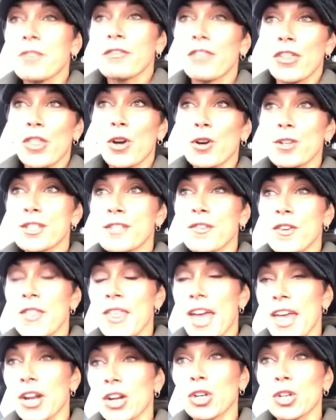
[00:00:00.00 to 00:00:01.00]
for those of you
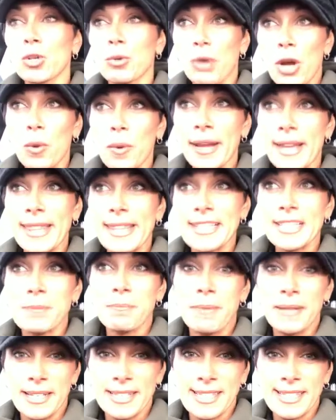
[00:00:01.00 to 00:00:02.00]
that are growing this
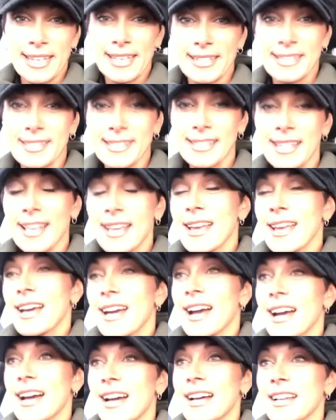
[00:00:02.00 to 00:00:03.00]
business.
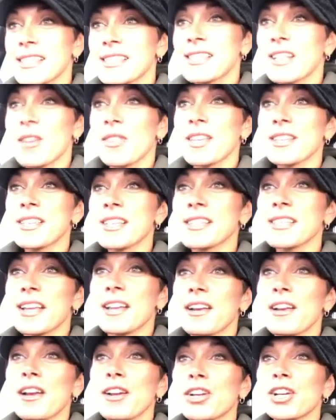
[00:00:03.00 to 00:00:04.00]
So this is
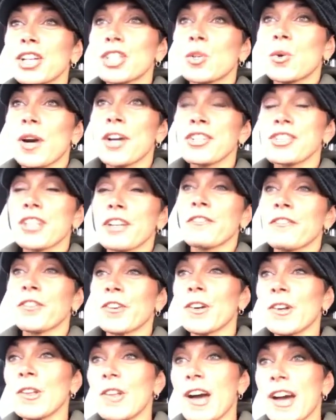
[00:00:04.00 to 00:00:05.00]
a good question
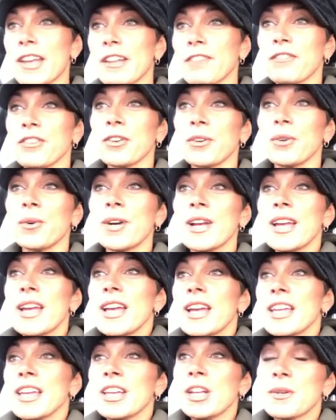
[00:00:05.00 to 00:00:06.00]
for a lot of you.
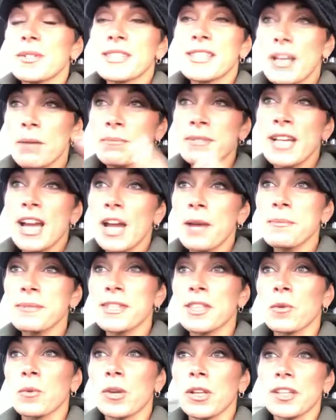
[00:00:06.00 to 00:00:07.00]
You know, sometimes
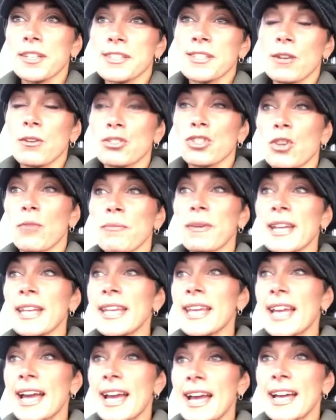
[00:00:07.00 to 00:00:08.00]
in the world of social
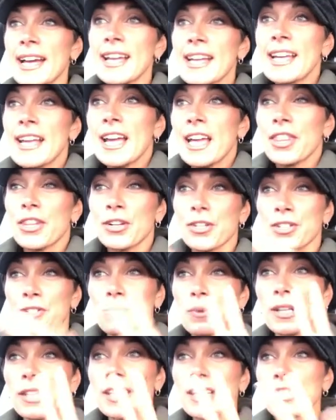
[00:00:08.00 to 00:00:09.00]
media,
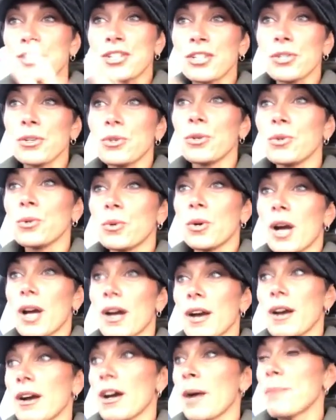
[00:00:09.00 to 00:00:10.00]
there's really two
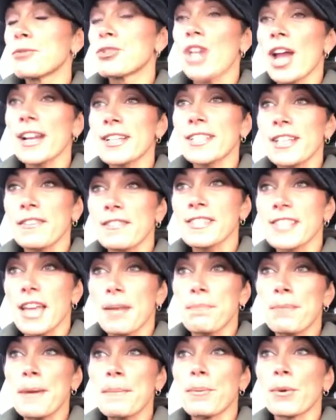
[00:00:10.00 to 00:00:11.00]
objectives
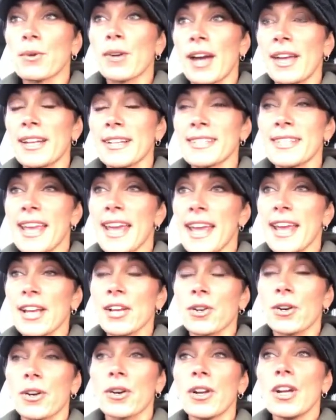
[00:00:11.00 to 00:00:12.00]
that people kind of take,
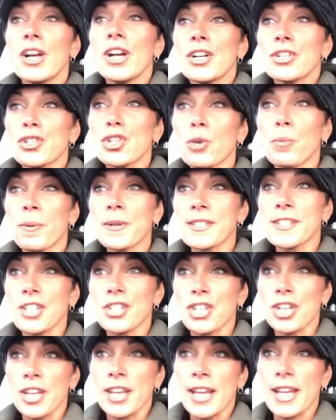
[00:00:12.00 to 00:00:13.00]
or two
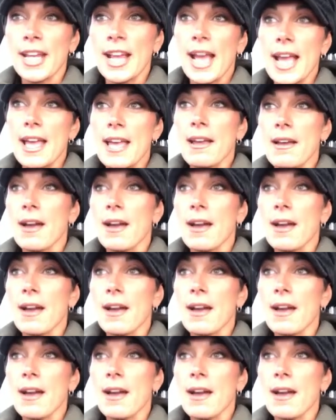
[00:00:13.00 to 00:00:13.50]
positioning